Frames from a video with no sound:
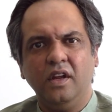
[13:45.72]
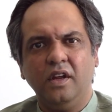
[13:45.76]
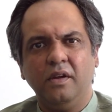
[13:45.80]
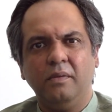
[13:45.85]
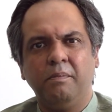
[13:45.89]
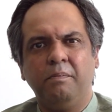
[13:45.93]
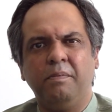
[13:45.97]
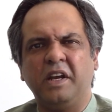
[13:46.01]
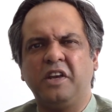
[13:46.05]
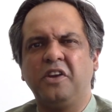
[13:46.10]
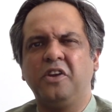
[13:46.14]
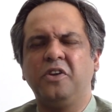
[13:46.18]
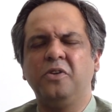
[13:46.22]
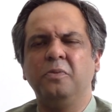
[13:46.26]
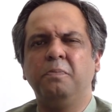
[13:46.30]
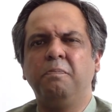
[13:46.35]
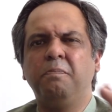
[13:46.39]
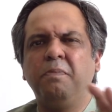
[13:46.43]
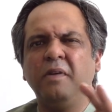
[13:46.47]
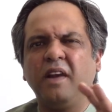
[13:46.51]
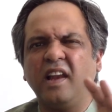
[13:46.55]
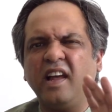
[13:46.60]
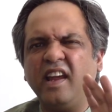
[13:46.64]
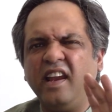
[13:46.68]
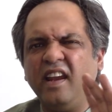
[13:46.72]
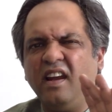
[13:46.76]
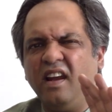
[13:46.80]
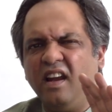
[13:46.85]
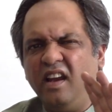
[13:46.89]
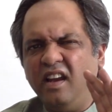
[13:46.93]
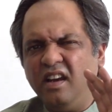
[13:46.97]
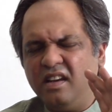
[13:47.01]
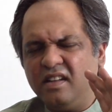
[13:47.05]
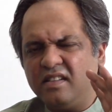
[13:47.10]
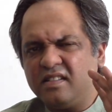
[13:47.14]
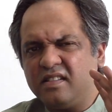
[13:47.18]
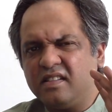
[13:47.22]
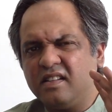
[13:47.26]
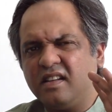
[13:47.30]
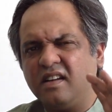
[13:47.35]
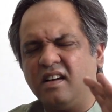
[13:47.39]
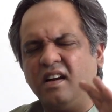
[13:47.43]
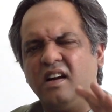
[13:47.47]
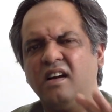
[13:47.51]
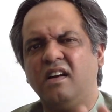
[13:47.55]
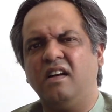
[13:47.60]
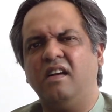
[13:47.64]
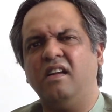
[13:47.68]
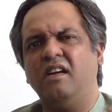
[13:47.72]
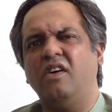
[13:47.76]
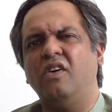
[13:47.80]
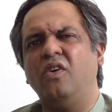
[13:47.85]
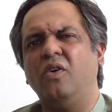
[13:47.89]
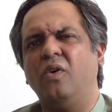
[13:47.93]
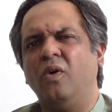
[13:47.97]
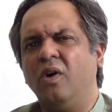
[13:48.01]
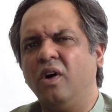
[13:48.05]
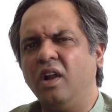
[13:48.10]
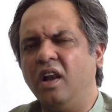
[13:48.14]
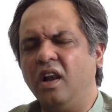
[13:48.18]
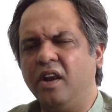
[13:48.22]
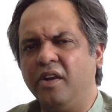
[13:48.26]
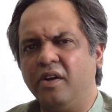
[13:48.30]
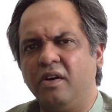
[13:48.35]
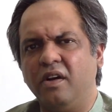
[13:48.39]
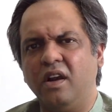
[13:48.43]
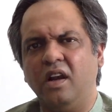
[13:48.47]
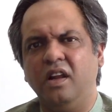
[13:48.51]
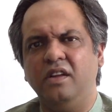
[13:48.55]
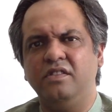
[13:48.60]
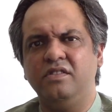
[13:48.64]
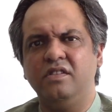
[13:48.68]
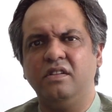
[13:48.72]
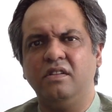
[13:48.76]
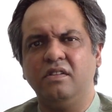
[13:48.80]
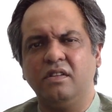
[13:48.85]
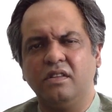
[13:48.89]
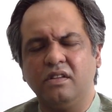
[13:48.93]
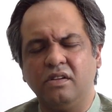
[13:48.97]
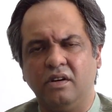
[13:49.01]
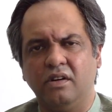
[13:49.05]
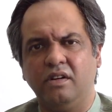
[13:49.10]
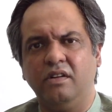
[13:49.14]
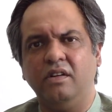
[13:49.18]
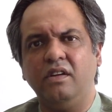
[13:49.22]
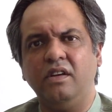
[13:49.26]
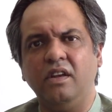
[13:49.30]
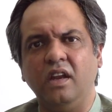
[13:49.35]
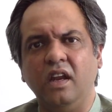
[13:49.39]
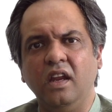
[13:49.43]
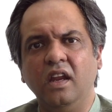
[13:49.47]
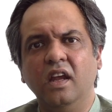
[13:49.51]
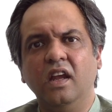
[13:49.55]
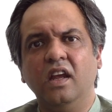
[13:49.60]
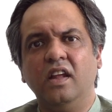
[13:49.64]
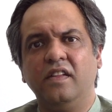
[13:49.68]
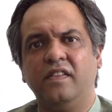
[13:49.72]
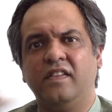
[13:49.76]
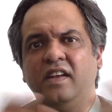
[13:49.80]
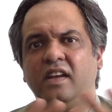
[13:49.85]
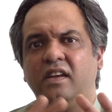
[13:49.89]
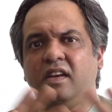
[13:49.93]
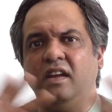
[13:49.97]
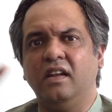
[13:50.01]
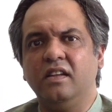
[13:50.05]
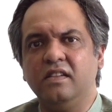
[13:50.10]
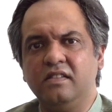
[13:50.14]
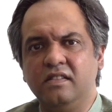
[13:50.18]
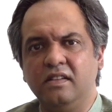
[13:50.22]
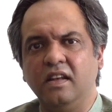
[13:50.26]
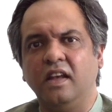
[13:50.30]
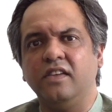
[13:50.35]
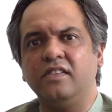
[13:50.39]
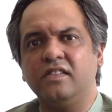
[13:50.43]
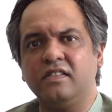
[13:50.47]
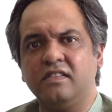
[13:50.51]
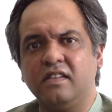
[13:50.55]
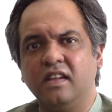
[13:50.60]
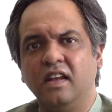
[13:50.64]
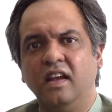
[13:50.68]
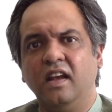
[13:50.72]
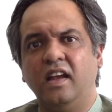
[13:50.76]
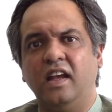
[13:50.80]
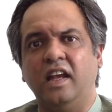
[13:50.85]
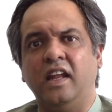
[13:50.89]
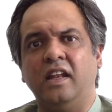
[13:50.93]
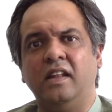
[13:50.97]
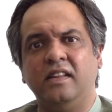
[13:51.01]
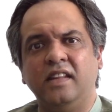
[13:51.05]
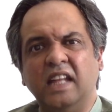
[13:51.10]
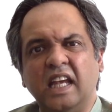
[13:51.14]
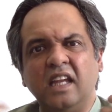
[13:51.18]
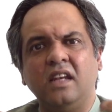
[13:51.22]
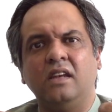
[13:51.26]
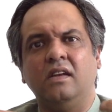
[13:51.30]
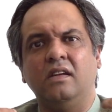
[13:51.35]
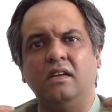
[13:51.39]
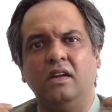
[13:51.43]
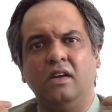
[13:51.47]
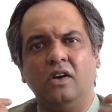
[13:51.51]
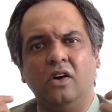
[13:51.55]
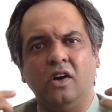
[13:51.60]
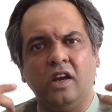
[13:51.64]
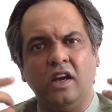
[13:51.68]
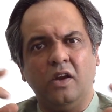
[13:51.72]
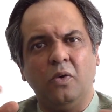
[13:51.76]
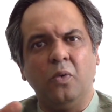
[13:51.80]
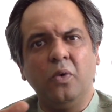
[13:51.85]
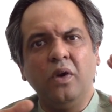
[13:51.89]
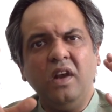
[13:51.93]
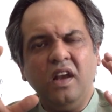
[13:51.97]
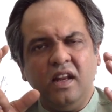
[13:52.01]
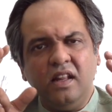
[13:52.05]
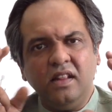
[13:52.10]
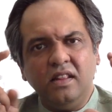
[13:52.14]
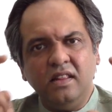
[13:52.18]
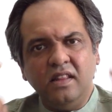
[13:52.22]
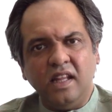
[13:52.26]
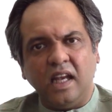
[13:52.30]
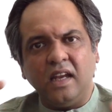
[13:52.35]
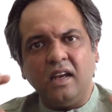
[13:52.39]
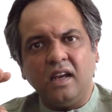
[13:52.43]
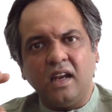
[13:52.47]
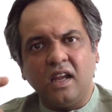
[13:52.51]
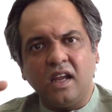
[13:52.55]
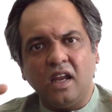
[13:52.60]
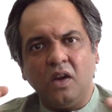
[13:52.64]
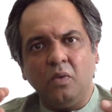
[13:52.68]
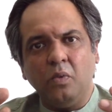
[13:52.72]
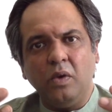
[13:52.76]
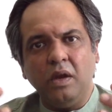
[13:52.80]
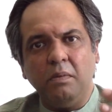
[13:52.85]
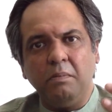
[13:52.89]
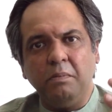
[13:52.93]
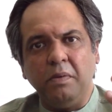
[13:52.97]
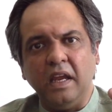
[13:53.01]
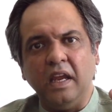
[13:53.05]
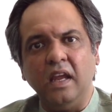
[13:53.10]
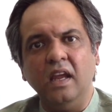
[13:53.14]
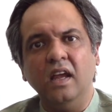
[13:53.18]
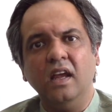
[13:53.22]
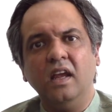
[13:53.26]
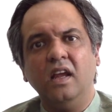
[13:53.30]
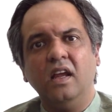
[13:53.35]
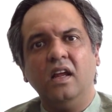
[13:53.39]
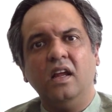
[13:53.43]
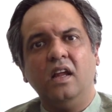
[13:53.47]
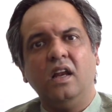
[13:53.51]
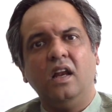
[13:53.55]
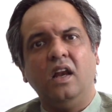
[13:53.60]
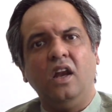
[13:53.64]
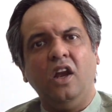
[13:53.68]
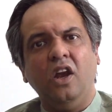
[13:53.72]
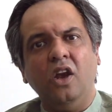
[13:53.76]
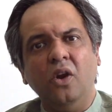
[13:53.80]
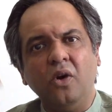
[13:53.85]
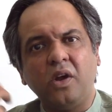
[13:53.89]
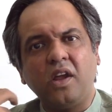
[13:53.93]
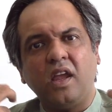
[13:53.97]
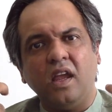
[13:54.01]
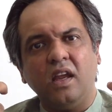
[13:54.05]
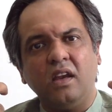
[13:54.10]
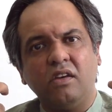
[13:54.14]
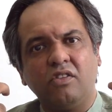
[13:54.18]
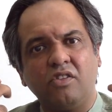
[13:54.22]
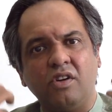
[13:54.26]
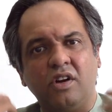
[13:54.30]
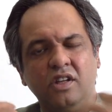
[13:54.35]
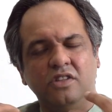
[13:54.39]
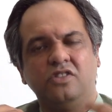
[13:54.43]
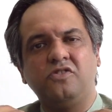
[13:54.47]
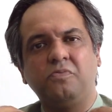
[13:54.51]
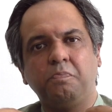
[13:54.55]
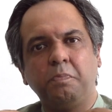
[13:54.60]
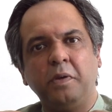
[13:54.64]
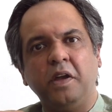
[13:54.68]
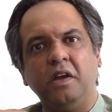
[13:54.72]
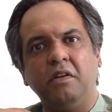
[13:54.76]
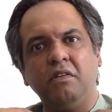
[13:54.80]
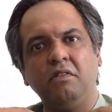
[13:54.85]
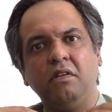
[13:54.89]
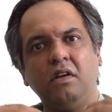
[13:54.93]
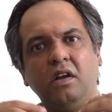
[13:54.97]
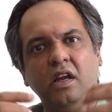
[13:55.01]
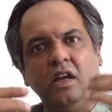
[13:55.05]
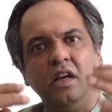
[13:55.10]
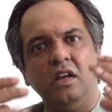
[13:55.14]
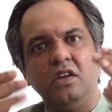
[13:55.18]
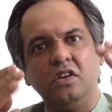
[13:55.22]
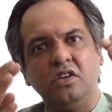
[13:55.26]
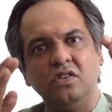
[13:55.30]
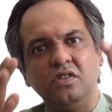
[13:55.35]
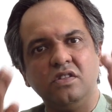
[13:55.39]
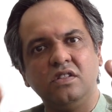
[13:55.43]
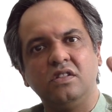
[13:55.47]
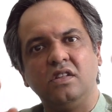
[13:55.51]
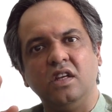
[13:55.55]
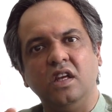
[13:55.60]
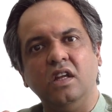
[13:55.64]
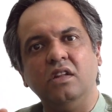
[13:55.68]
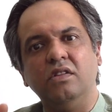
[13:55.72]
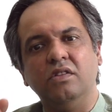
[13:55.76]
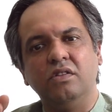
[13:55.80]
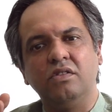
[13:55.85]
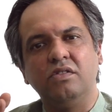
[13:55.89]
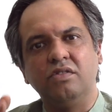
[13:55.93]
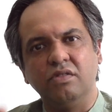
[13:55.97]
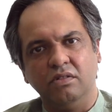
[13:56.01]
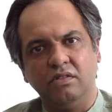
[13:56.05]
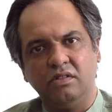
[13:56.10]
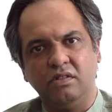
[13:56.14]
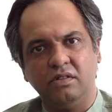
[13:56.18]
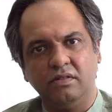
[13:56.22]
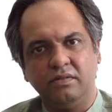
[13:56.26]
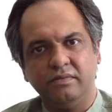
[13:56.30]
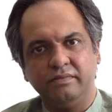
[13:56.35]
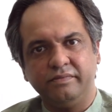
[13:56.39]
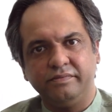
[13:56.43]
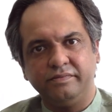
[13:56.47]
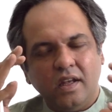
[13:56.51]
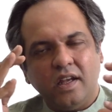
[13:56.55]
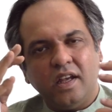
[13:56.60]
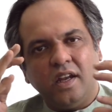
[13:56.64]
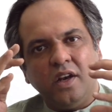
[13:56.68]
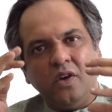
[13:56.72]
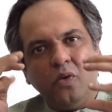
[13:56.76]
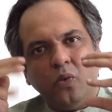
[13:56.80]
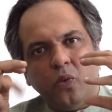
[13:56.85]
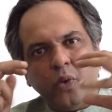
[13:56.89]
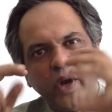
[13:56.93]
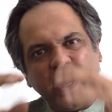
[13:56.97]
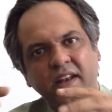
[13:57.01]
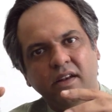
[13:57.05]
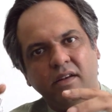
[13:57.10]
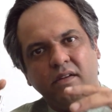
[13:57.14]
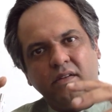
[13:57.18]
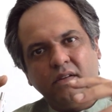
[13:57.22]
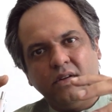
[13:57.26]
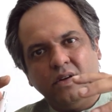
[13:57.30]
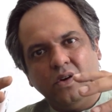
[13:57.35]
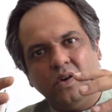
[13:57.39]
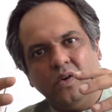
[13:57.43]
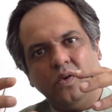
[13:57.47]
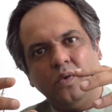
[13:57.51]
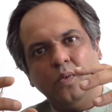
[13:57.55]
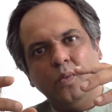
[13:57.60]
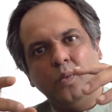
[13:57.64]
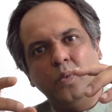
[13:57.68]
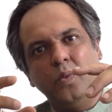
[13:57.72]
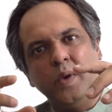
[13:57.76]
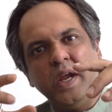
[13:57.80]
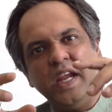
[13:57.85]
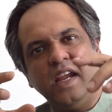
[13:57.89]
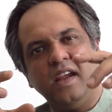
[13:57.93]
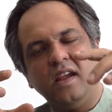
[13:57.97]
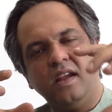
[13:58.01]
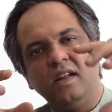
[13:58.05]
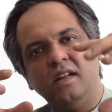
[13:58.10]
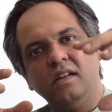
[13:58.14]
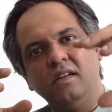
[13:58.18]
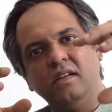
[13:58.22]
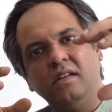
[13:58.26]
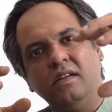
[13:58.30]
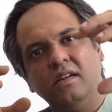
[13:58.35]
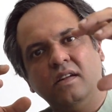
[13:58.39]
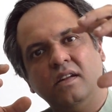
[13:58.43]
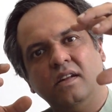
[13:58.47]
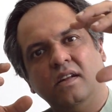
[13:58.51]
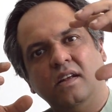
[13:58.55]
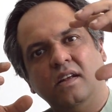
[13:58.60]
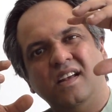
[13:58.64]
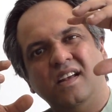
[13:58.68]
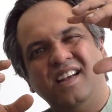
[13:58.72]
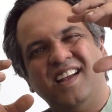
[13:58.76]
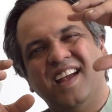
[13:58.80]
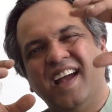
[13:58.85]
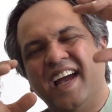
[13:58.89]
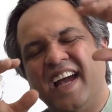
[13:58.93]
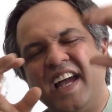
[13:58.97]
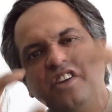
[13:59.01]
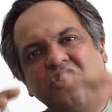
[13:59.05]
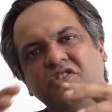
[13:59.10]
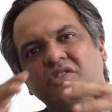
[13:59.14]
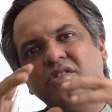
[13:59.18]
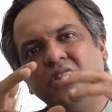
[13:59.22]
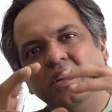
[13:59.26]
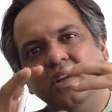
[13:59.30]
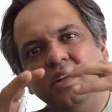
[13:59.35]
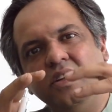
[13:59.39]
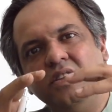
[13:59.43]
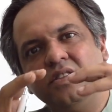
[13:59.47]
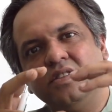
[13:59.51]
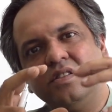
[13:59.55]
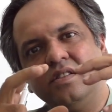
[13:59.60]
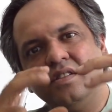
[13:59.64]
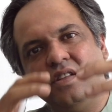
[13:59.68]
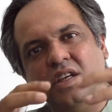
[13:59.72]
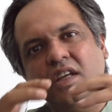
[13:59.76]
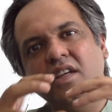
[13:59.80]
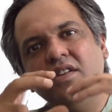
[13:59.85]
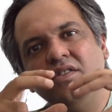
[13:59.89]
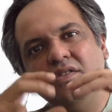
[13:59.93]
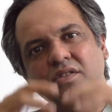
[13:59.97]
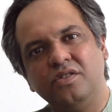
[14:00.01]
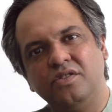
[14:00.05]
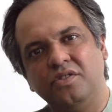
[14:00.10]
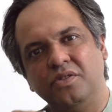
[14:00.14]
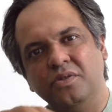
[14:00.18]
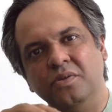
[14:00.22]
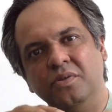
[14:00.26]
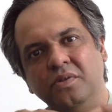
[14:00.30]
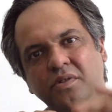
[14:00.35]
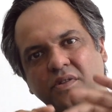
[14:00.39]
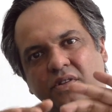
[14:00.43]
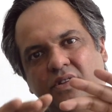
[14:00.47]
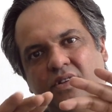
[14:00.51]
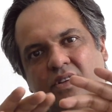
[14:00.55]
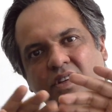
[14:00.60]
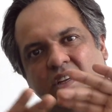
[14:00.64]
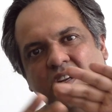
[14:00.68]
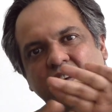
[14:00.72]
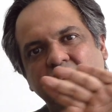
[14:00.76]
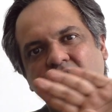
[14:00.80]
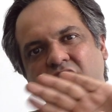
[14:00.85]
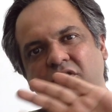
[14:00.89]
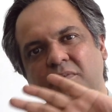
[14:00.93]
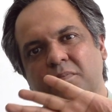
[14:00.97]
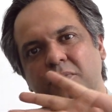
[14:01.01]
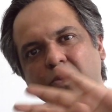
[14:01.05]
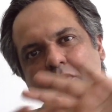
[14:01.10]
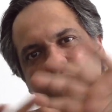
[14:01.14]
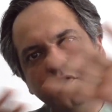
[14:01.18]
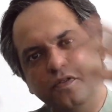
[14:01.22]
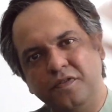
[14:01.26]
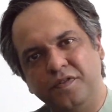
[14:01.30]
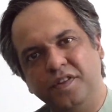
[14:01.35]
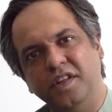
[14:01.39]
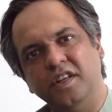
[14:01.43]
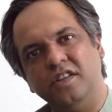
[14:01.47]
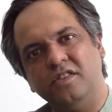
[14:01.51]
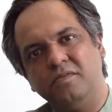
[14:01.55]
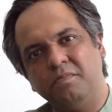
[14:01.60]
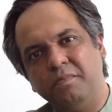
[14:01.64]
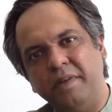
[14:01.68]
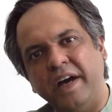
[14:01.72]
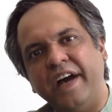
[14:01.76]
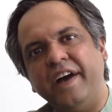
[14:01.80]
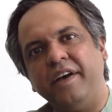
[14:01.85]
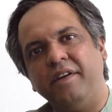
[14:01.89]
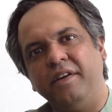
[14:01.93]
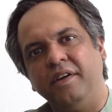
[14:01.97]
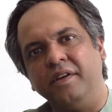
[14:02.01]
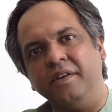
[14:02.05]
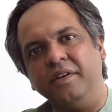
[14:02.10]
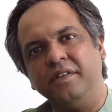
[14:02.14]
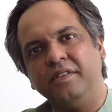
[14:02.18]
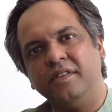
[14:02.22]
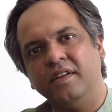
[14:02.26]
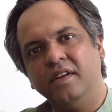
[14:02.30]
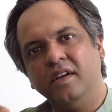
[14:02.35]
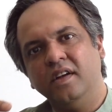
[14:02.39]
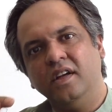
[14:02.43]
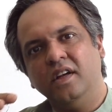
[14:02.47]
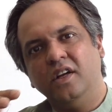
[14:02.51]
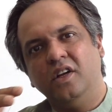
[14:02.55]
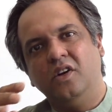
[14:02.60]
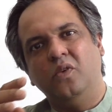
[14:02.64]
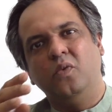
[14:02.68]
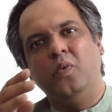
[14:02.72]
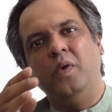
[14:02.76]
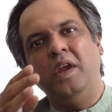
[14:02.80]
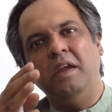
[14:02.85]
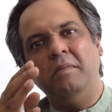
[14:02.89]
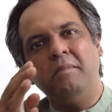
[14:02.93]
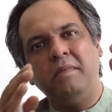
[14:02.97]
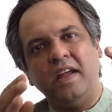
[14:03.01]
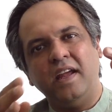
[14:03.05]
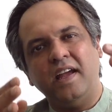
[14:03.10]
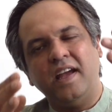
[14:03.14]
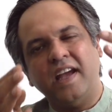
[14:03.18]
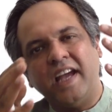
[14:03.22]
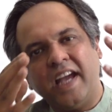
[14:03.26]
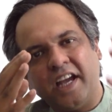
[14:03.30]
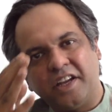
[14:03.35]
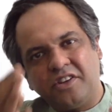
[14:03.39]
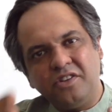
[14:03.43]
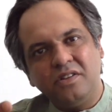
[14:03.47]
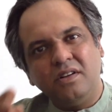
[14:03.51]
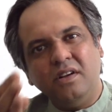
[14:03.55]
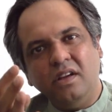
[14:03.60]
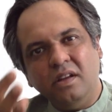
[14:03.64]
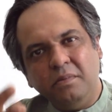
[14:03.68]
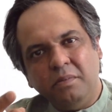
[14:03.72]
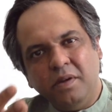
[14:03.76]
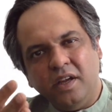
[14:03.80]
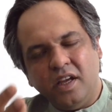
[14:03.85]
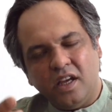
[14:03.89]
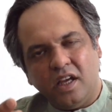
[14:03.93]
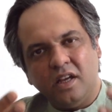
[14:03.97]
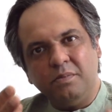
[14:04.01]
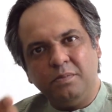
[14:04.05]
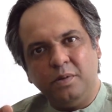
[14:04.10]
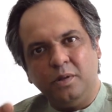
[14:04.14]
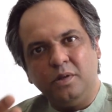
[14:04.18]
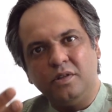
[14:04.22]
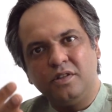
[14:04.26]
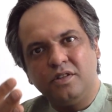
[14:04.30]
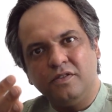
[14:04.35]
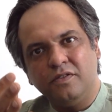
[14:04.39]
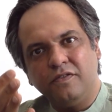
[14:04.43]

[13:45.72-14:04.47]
but to blindly discard all knowledge and authority that exists, and then and only then can we be looking transparently to see the truth. And when we can actually see the truth and remove these barriers, we may actually be able to